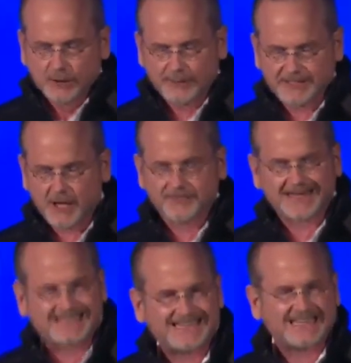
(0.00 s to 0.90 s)
We know
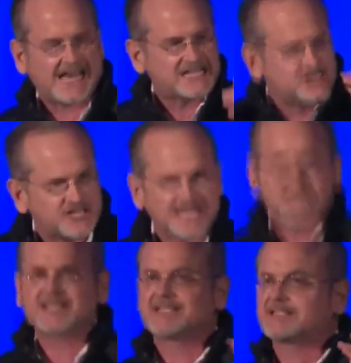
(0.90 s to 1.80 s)
that he and
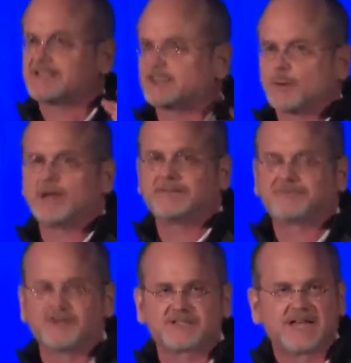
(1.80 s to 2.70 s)
Jesus, it's the
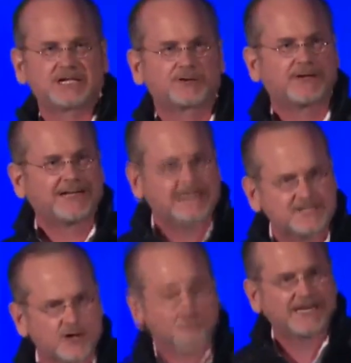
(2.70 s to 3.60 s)
21st century and it has
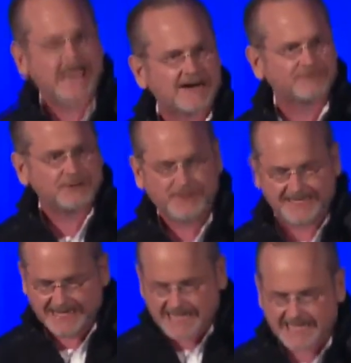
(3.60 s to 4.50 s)
only ever been
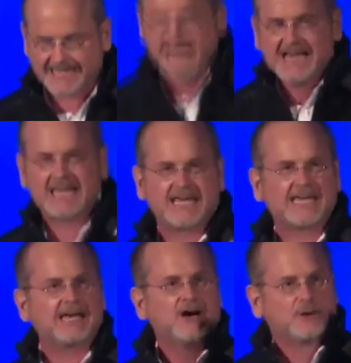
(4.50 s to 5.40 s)
a he.
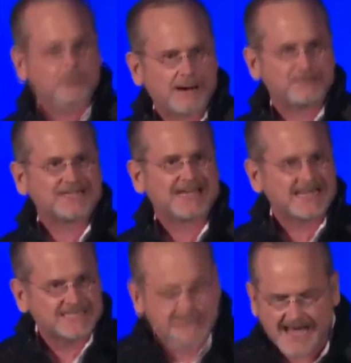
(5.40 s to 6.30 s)
He
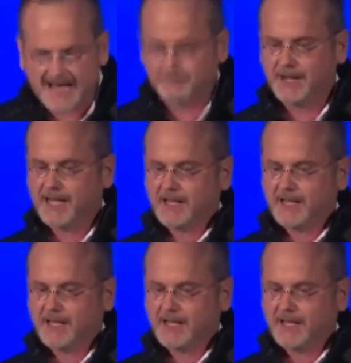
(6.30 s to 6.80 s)
represents them.